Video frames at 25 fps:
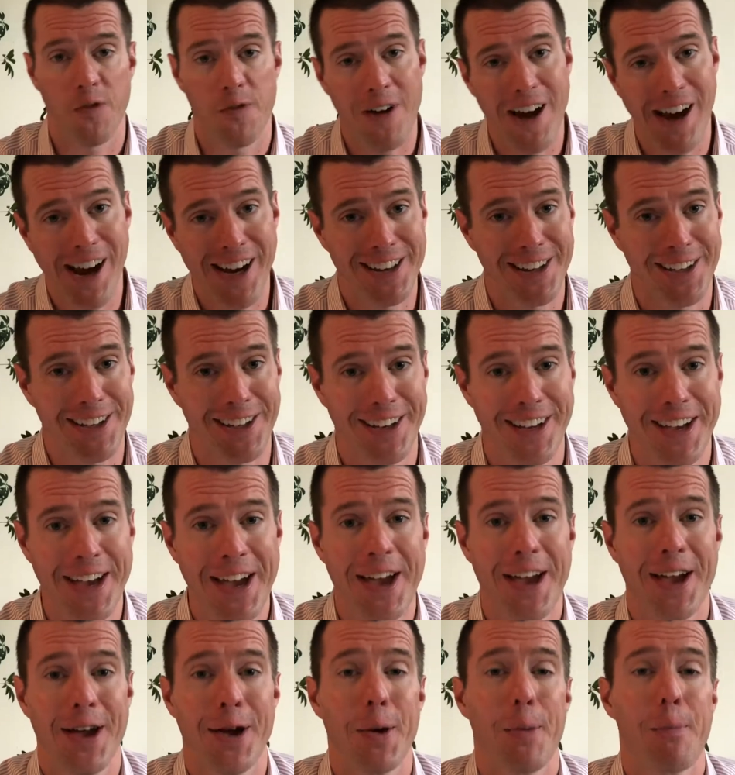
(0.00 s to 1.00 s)
Finally,
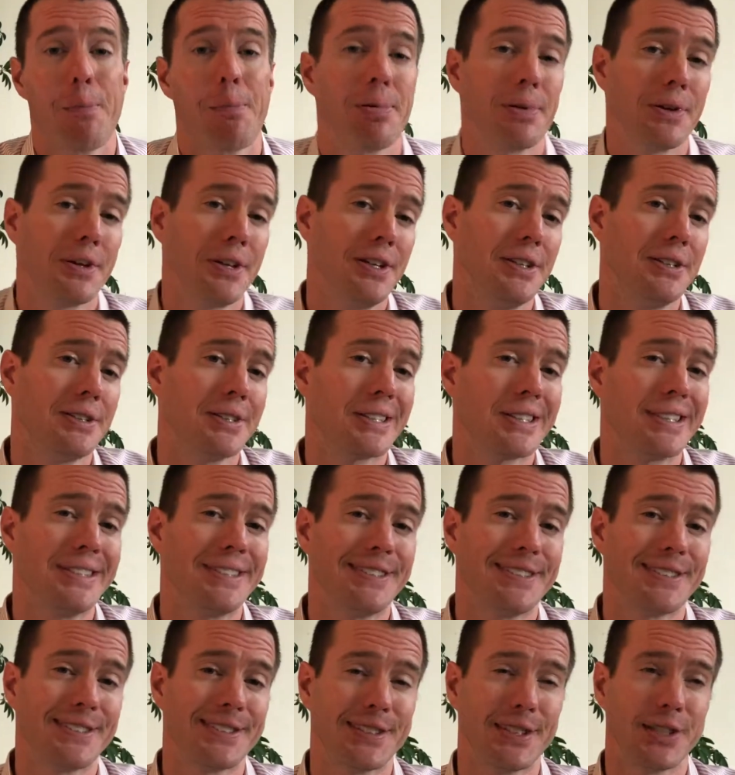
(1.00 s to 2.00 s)
please
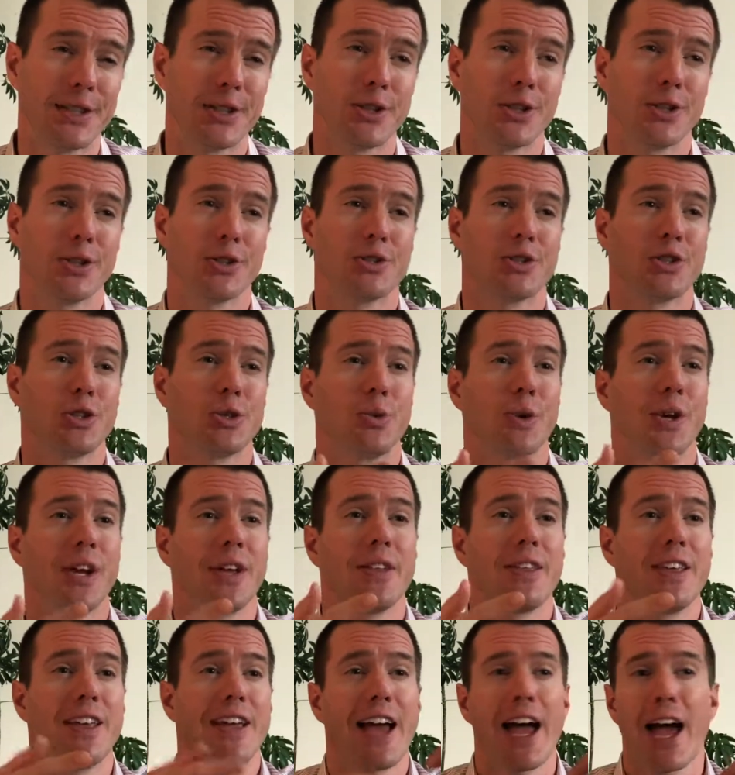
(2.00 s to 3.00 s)
consider
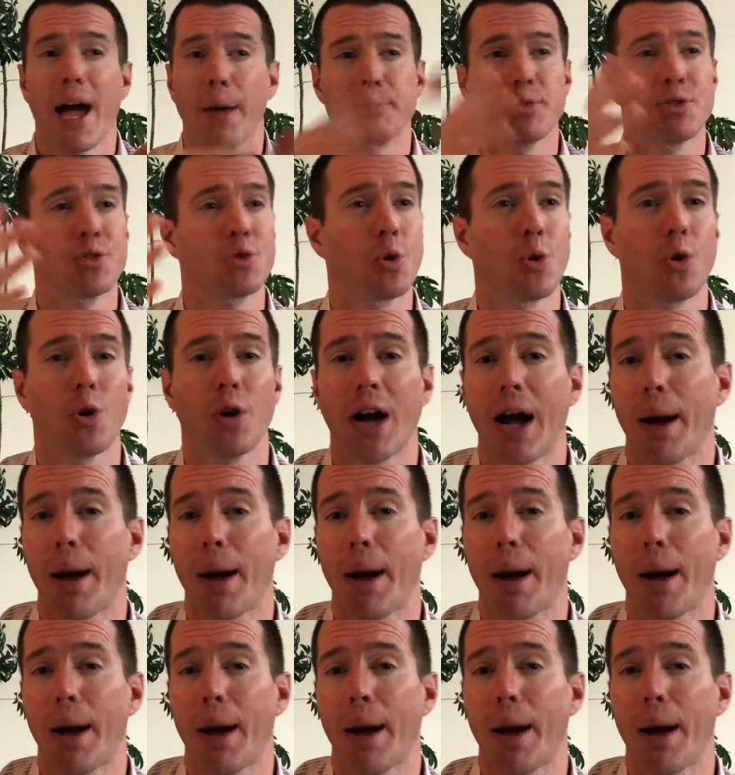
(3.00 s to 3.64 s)
doing the App Store